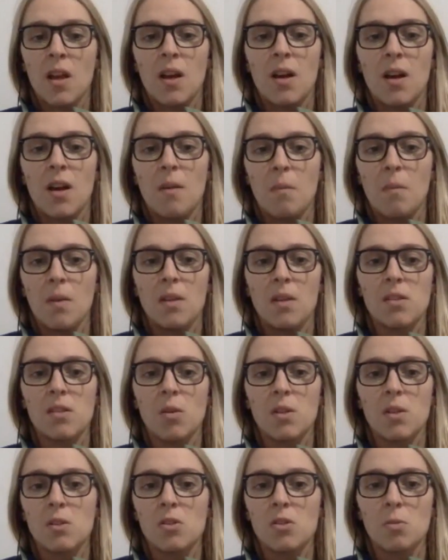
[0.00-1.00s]
it's
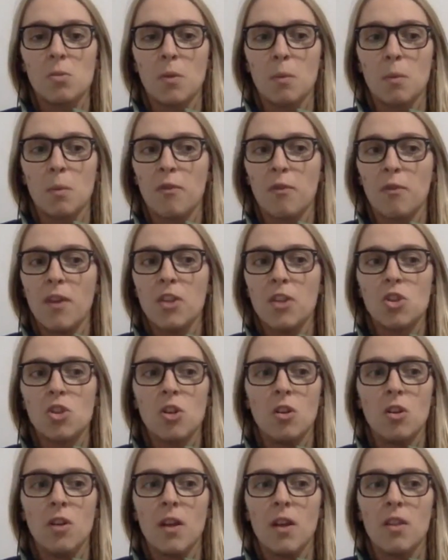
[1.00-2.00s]
always super
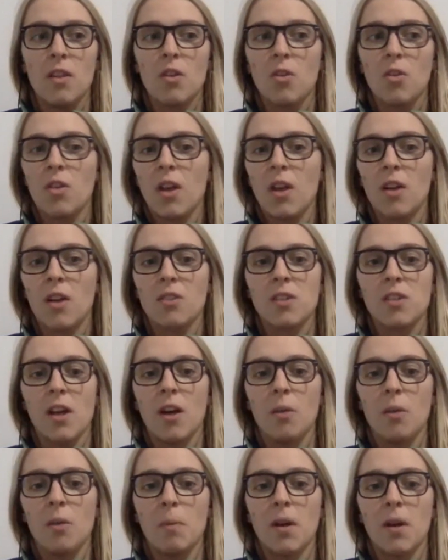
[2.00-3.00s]
professional, and they're there to
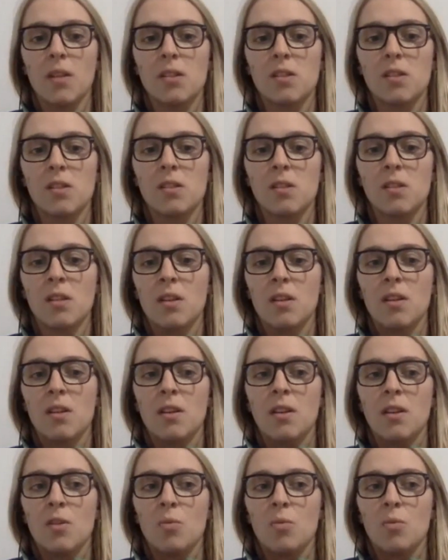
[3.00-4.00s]
help us
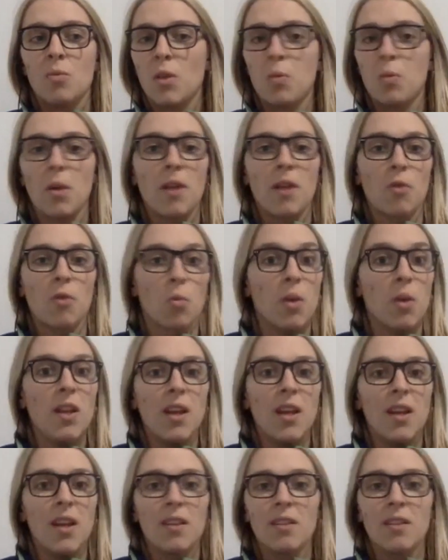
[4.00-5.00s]
with whatever we
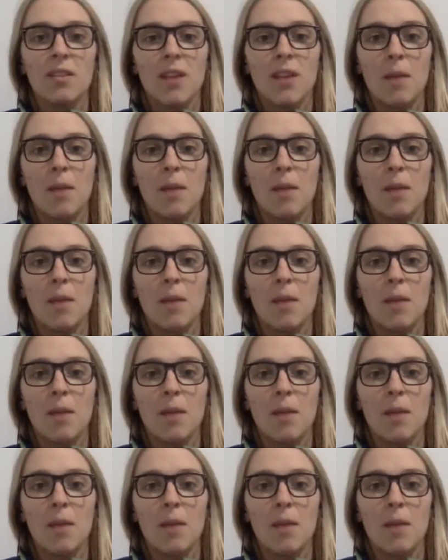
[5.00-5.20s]
need.